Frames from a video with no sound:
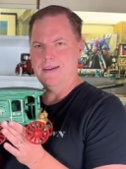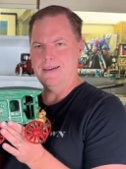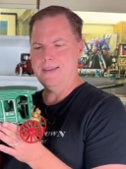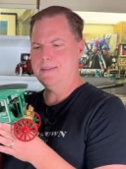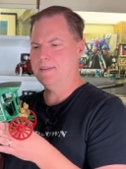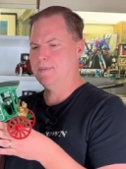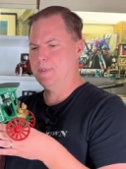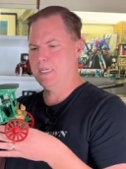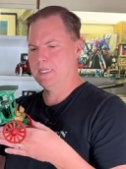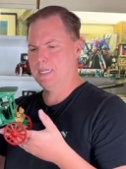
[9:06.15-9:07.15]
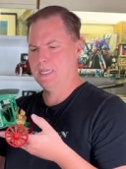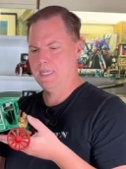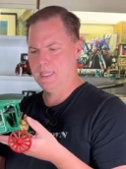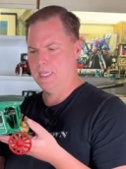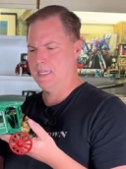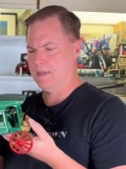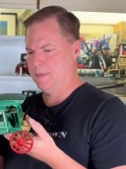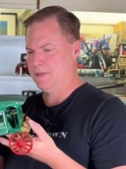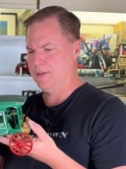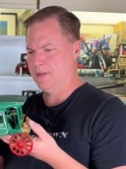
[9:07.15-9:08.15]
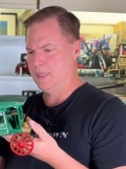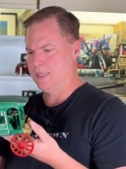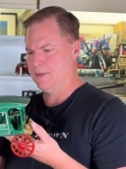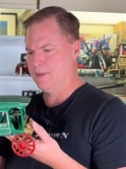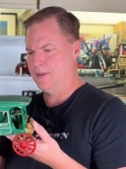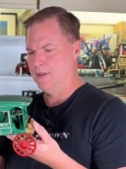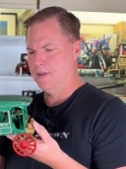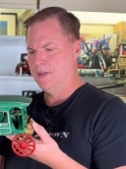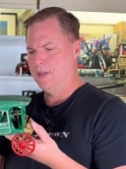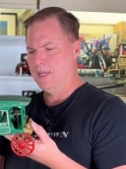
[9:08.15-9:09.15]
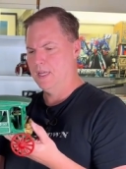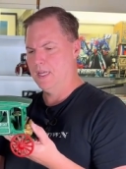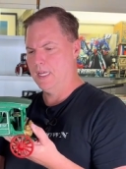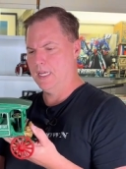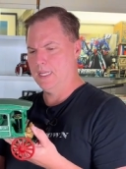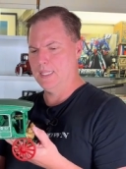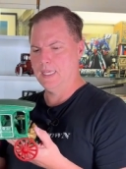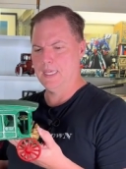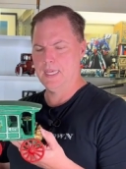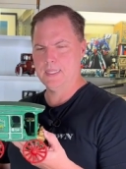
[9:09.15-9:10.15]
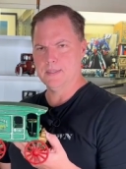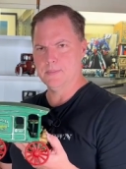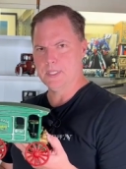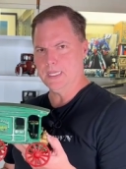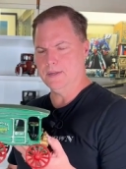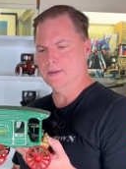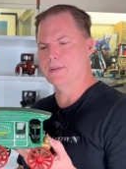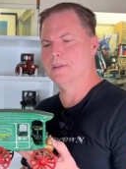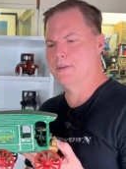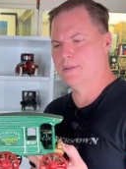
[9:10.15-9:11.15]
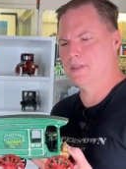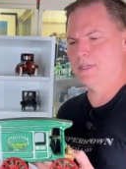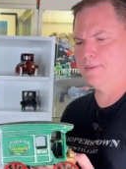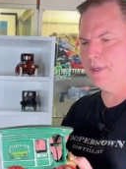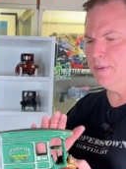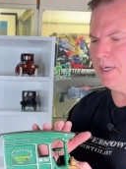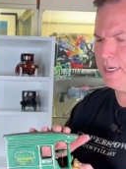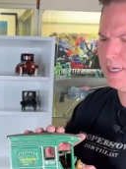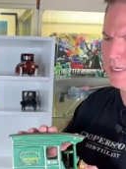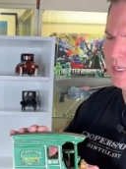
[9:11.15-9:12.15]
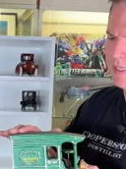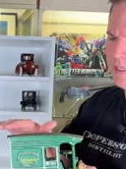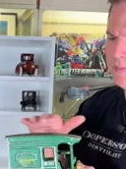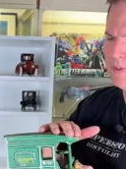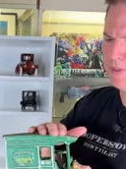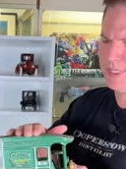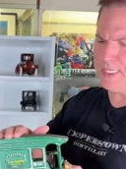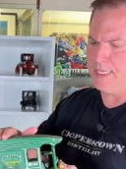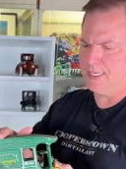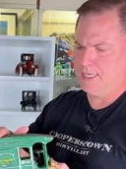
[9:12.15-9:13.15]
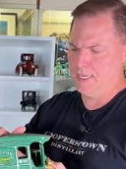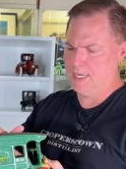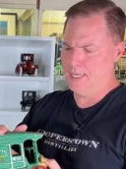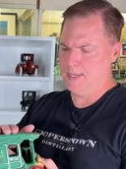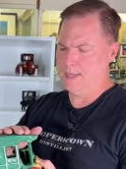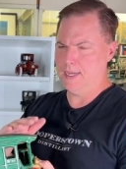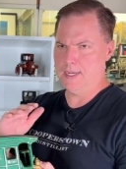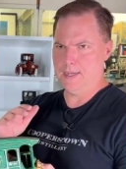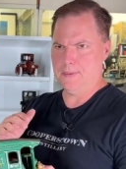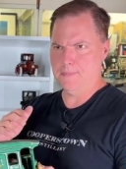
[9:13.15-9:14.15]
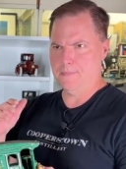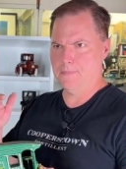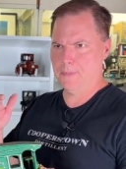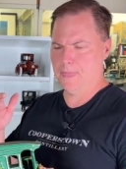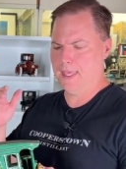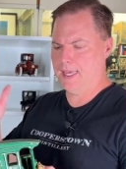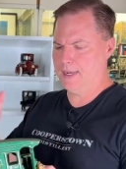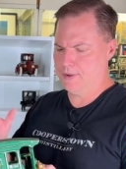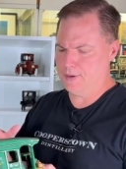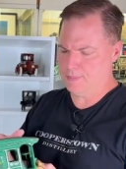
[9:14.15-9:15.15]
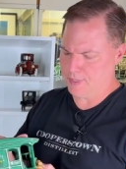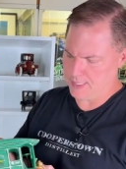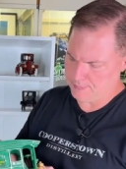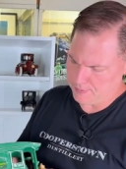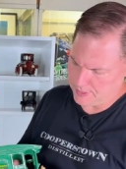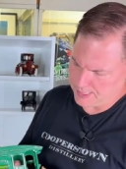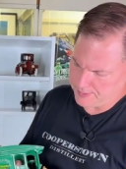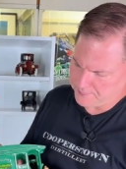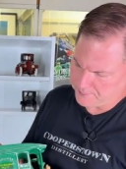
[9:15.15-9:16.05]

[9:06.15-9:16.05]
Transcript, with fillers: I suspect they commissioned this and they had some standards. They, they wanted it done smoothly um, at a good price point.